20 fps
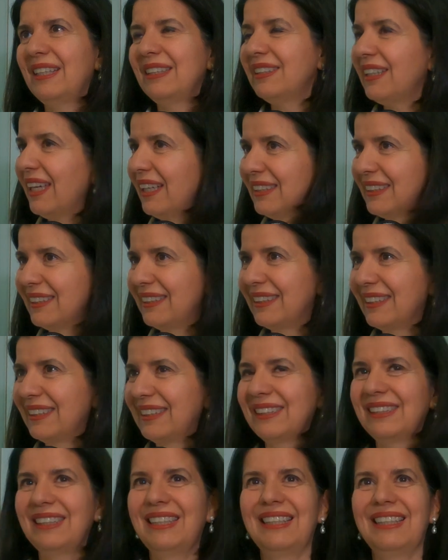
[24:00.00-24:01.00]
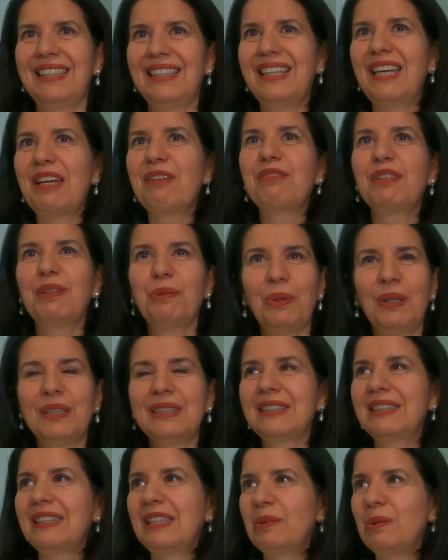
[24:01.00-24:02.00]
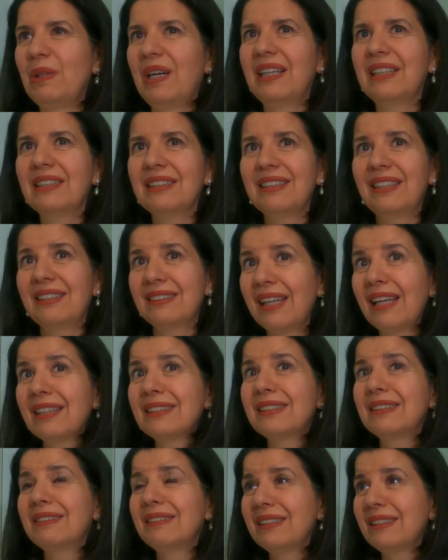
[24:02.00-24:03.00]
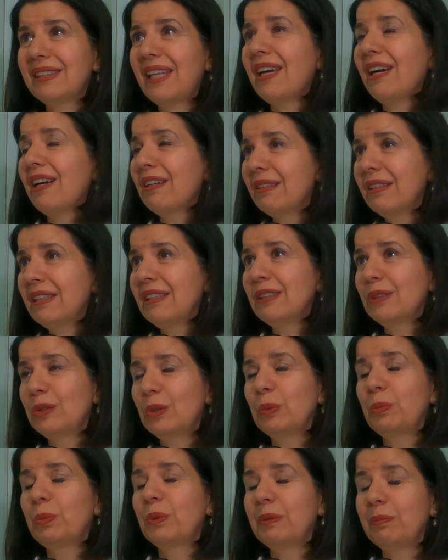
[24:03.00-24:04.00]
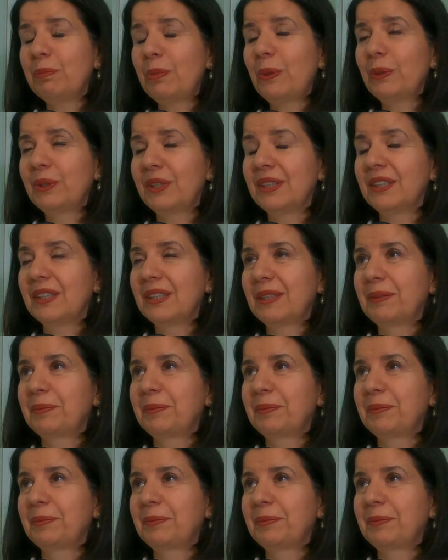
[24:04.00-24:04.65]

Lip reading: tests every once in a while. And they are really super important.